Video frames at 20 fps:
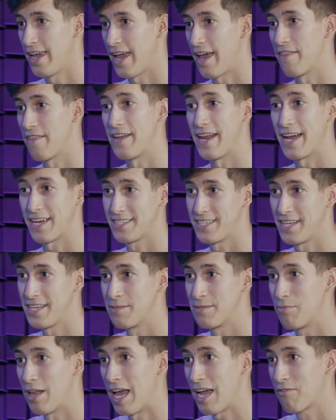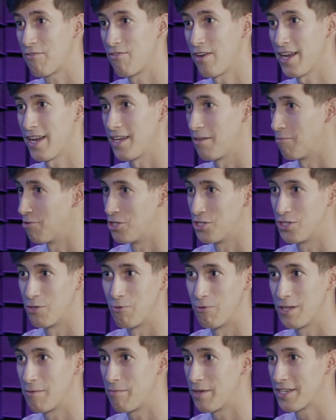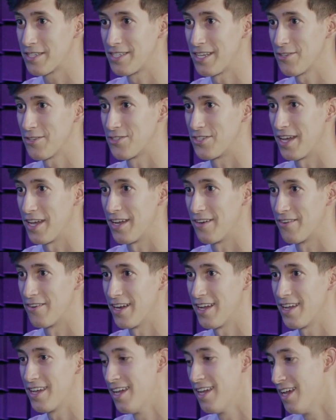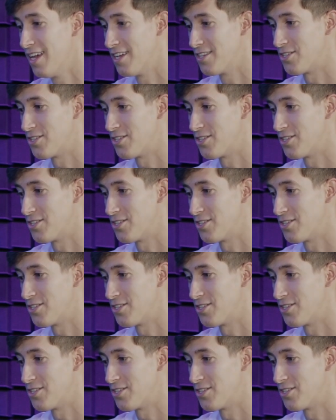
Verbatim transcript: And the next day is Black Friday, which is a really big sales day, mm. right?